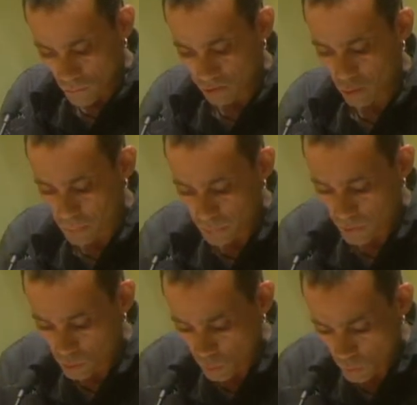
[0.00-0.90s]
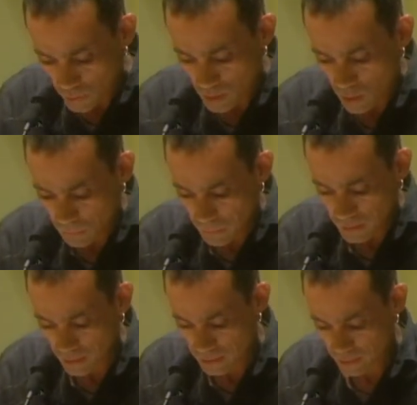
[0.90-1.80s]
For me, when talking about my
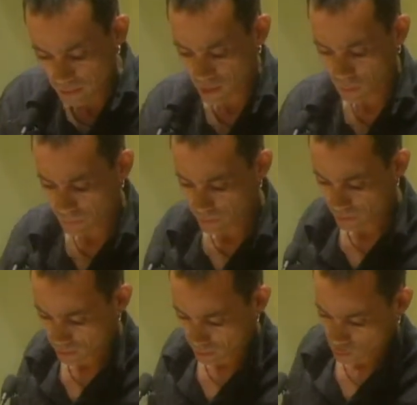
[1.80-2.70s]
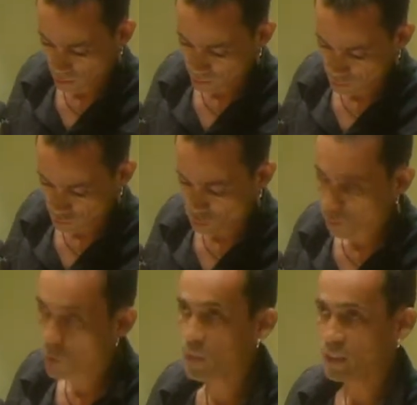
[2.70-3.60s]
country's experience, the challenge is
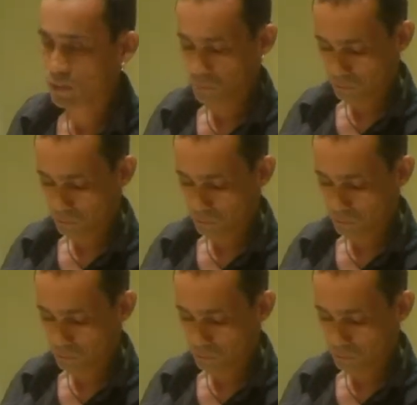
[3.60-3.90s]
always